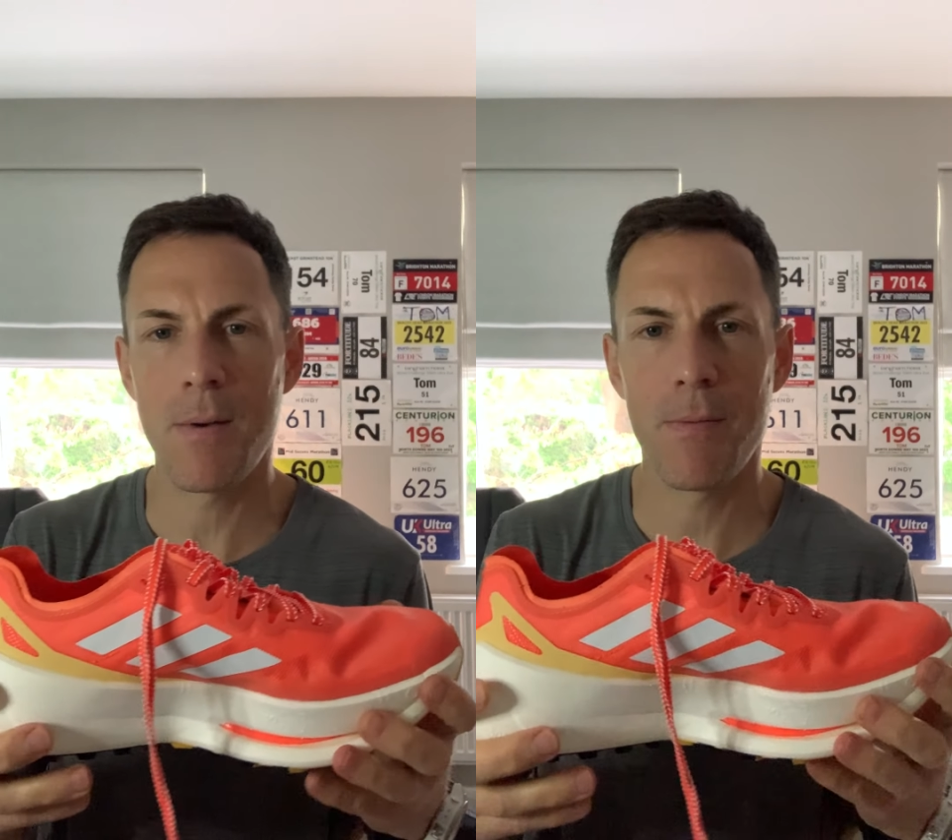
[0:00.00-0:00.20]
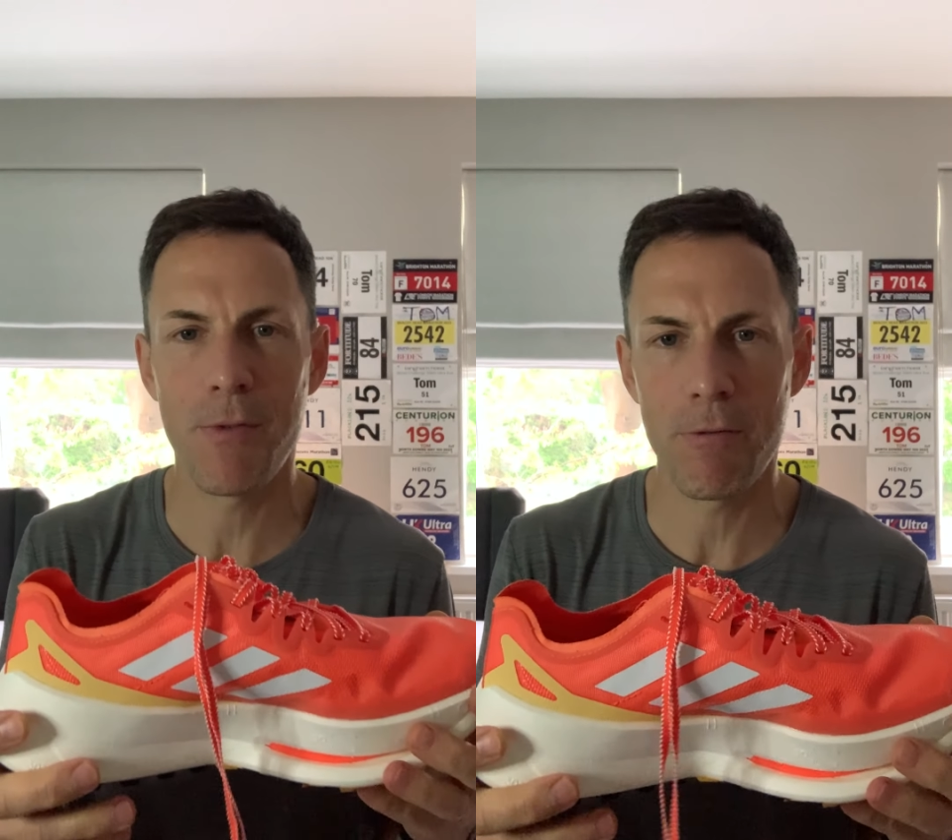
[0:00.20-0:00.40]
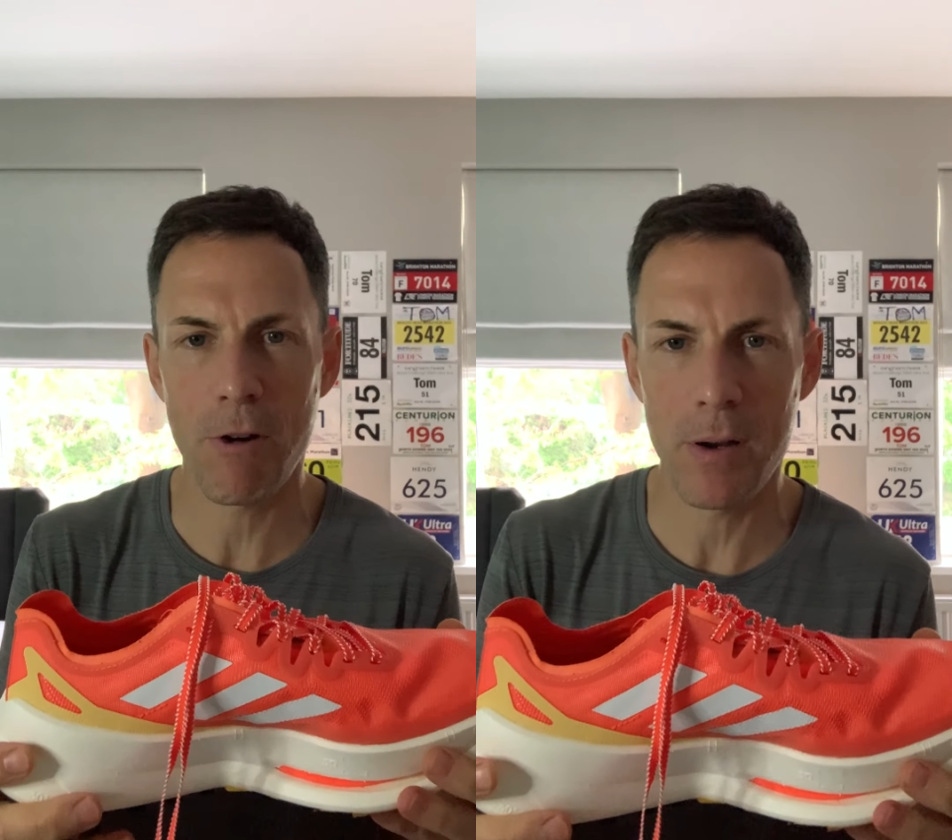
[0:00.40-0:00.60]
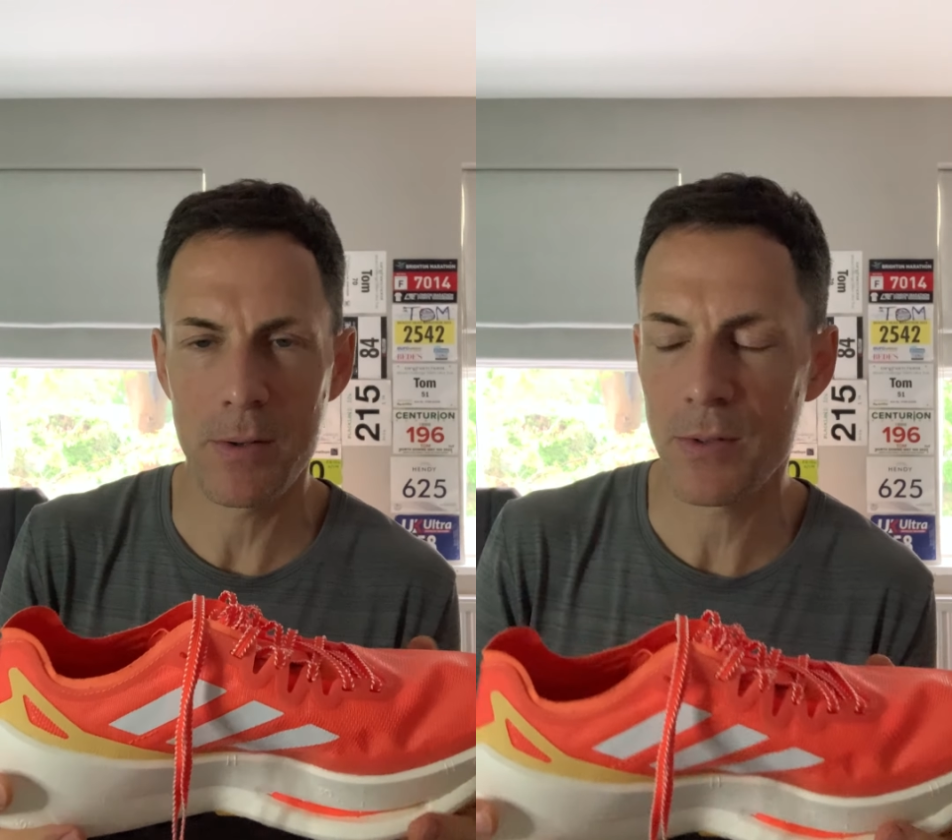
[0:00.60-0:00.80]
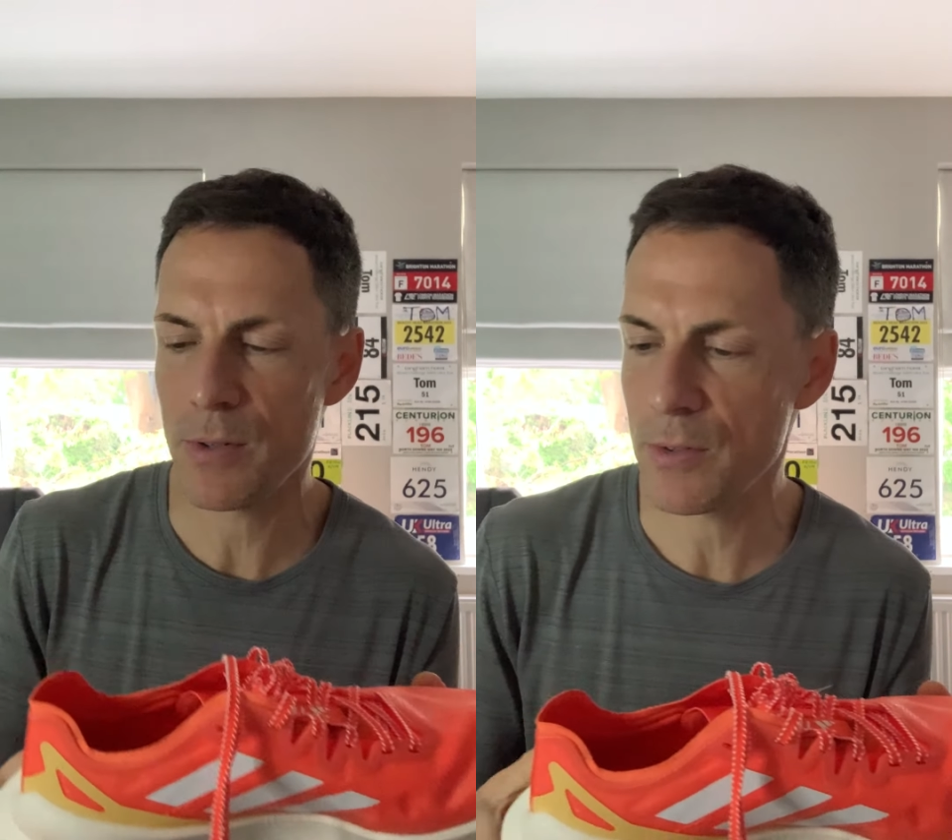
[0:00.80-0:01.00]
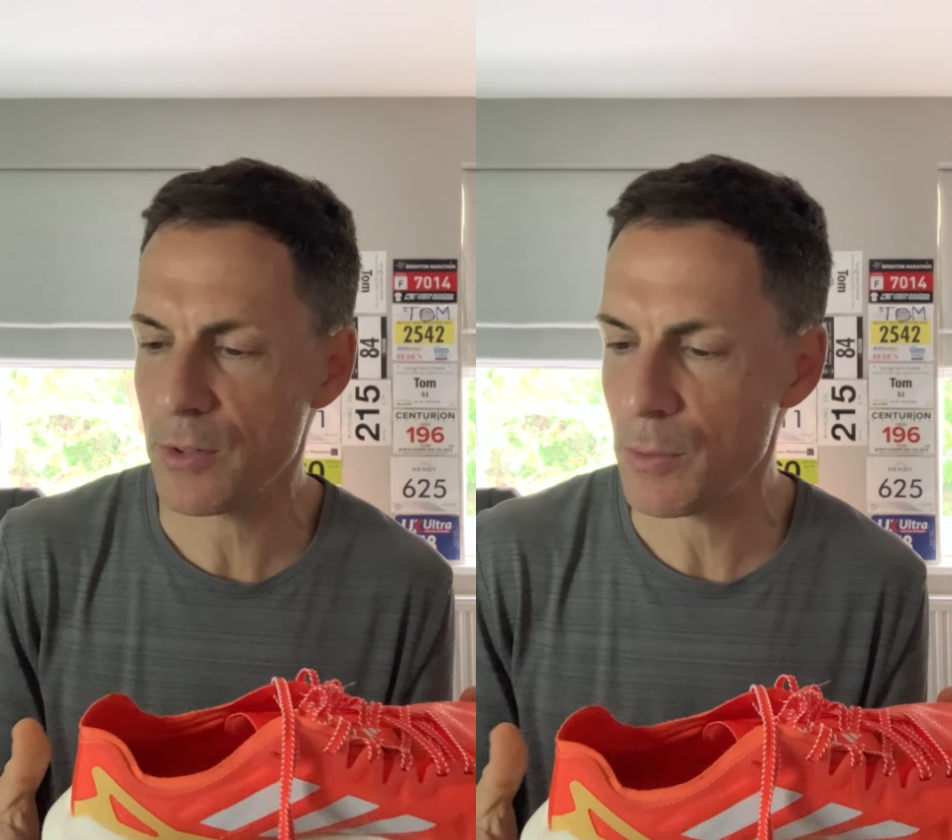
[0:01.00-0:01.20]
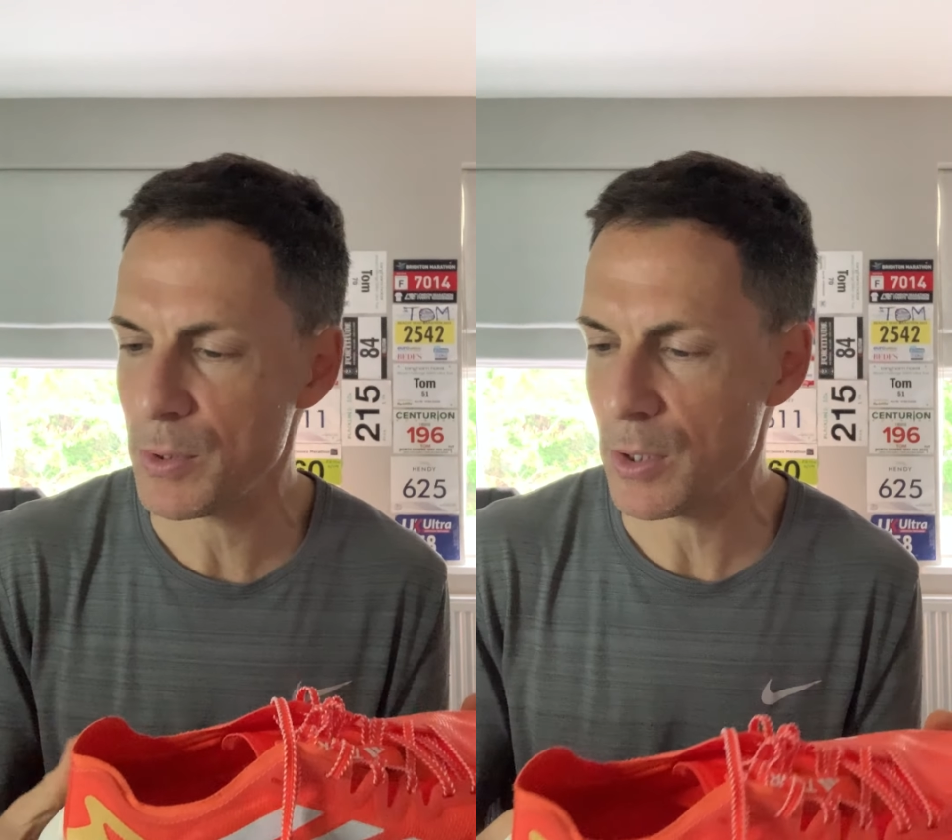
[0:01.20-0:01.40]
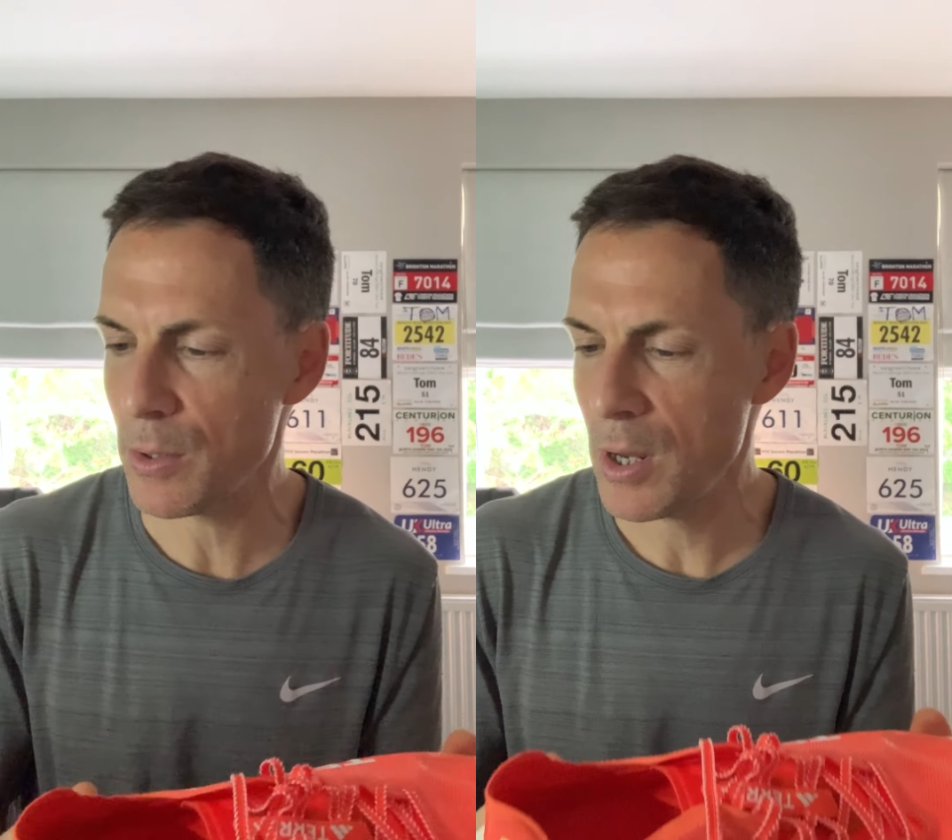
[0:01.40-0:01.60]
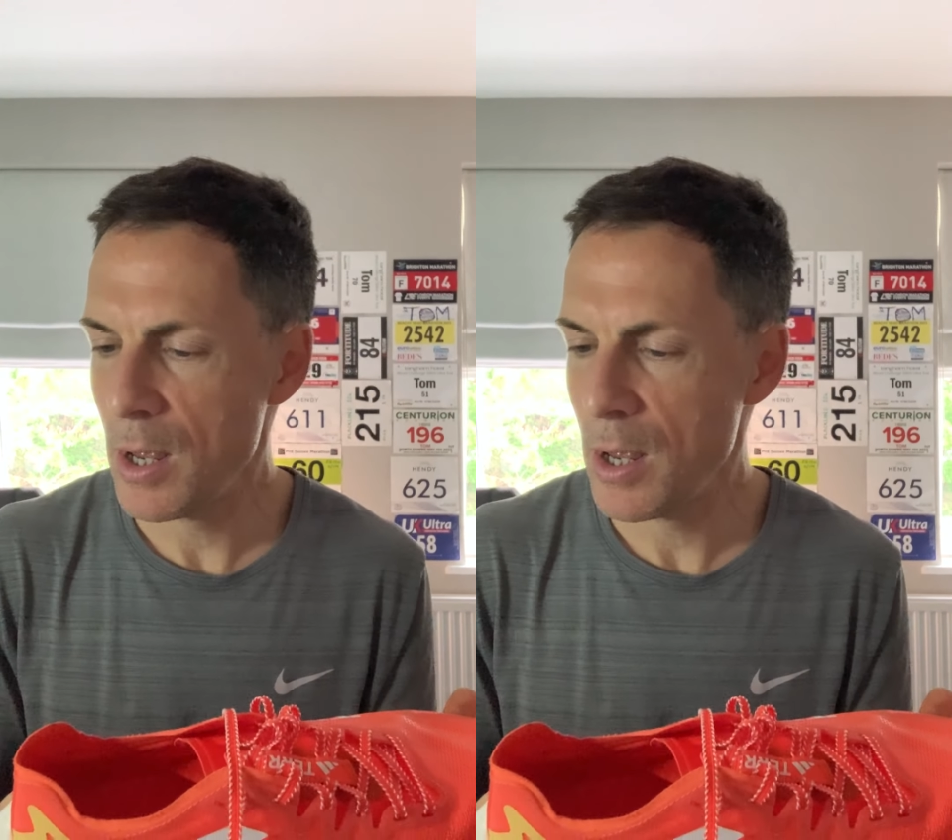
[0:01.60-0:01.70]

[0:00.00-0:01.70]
for roads, the super shoe.